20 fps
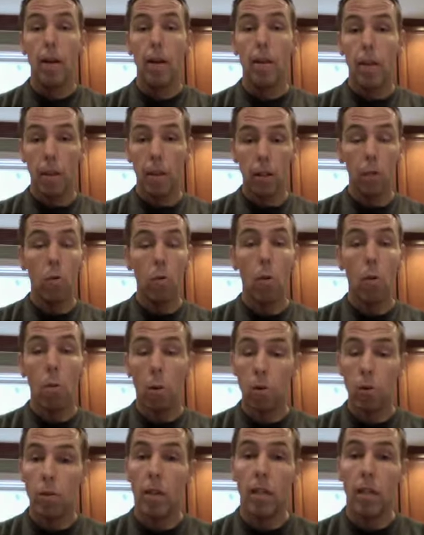then you will
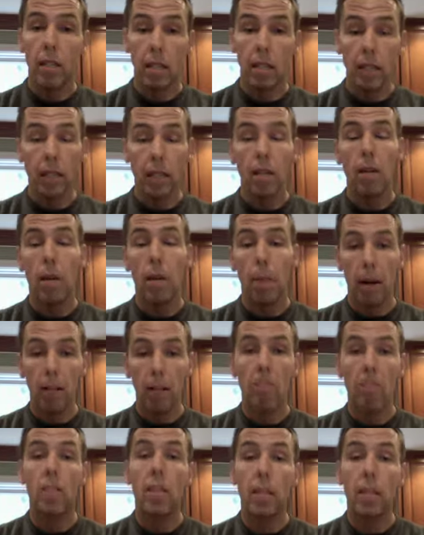most likely need about
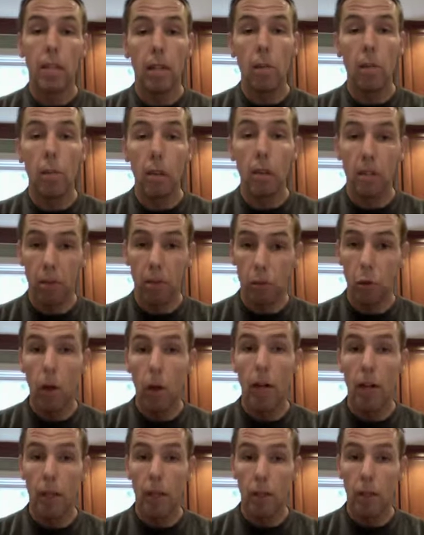16 weeks of
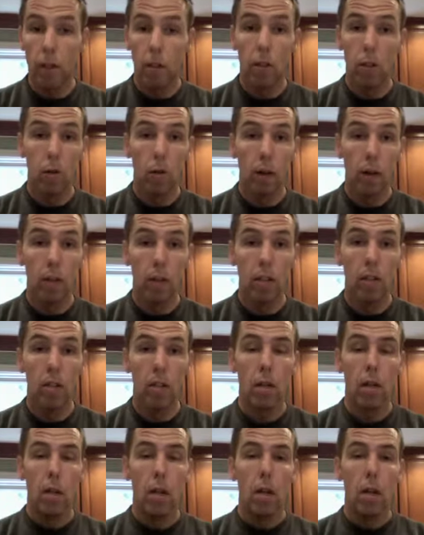training into your race.